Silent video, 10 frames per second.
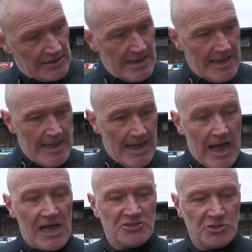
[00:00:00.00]
their
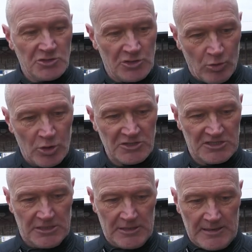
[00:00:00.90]
attitude
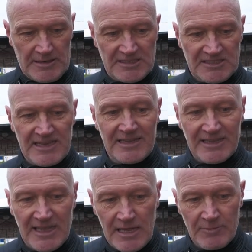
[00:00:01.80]
towards staying in the
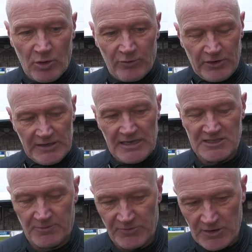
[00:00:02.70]
game and hopefully getting
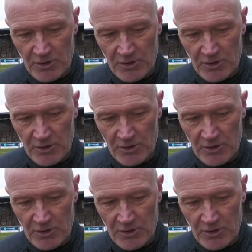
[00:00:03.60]
something